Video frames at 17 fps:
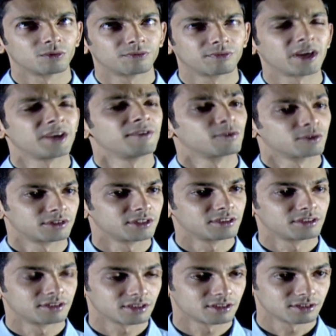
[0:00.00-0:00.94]
5 or
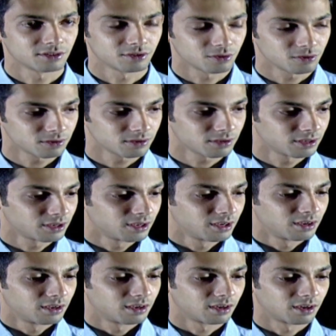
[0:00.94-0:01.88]
6 years ago,
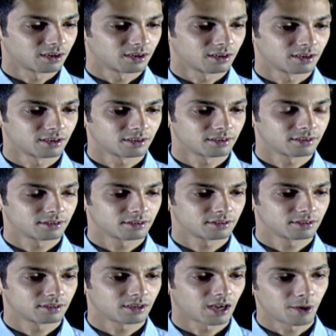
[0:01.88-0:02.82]

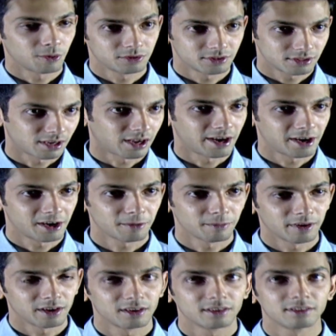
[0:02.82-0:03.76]
I was in
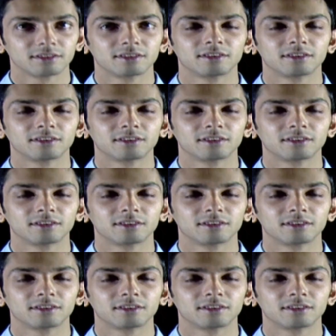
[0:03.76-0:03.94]
Hyderabad